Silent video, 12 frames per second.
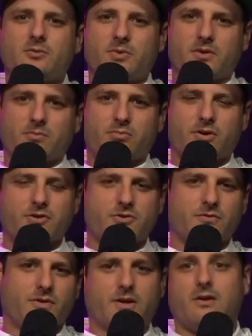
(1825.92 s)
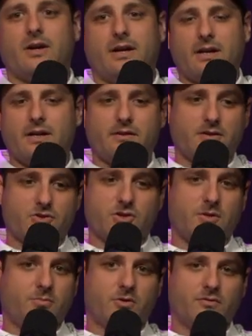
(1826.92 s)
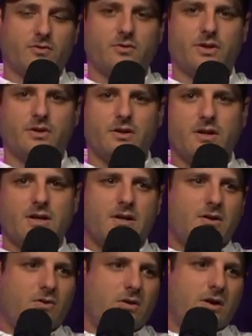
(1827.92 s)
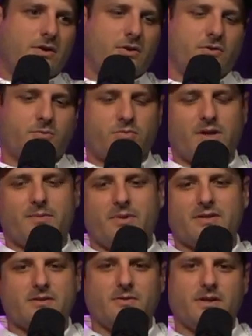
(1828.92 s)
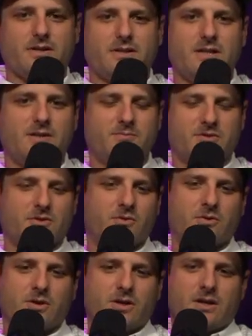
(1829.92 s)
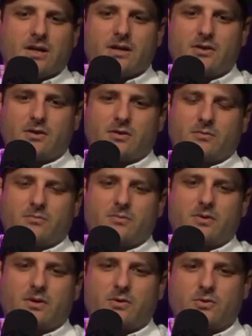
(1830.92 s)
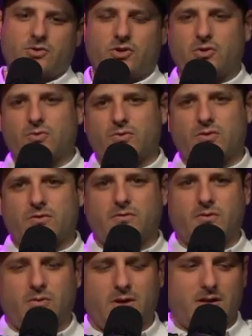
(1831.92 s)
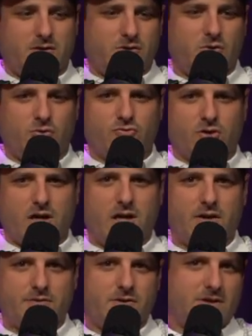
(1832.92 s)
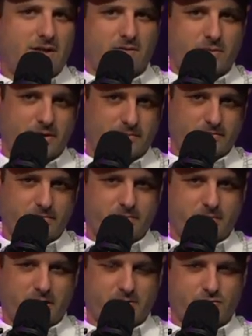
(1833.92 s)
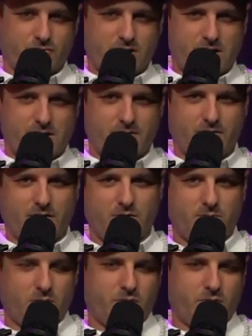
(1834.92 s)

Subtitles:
bit of the pressure of like, oh, I got to hit this shot perfectly. You're playing basically in a team, so you hit 2 drives and you take the best drive, and then you both